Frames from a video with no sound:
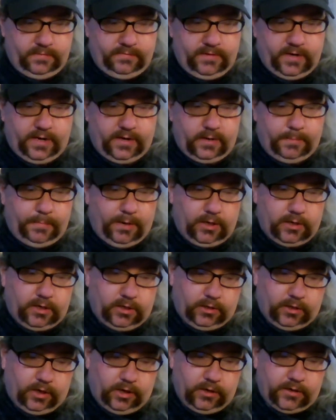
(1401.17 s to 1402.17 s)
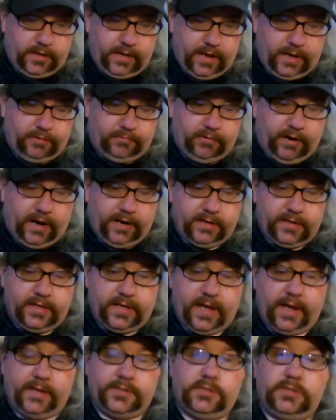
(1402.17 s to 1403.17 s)
Got a Mark Clark and Ron
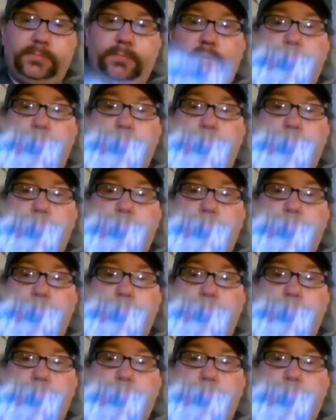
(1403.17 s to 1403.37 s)
Gant,